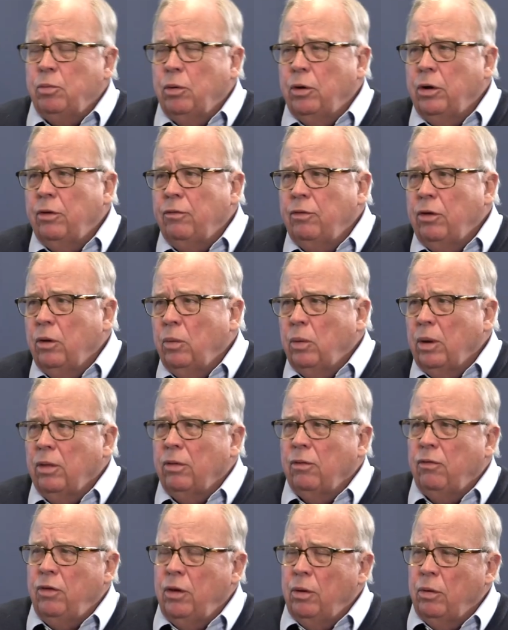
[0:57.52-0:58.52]
point of view, what are
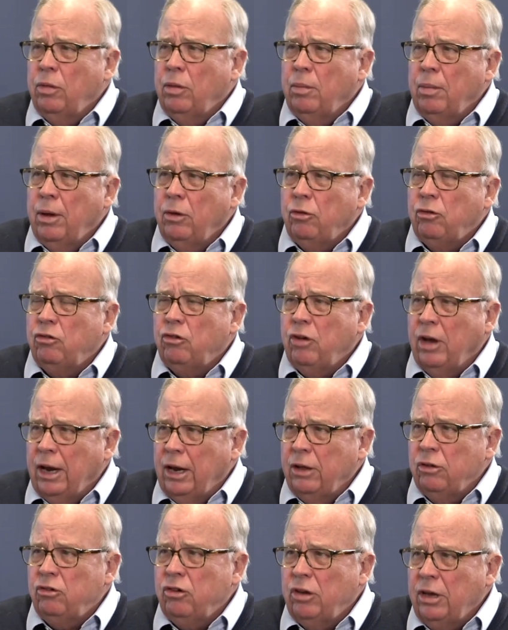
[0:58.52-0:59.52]
the few of the most
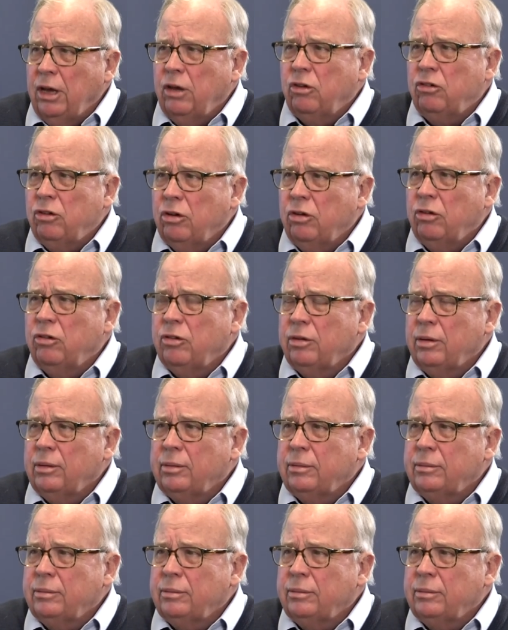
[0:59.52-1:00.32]
challenging issues?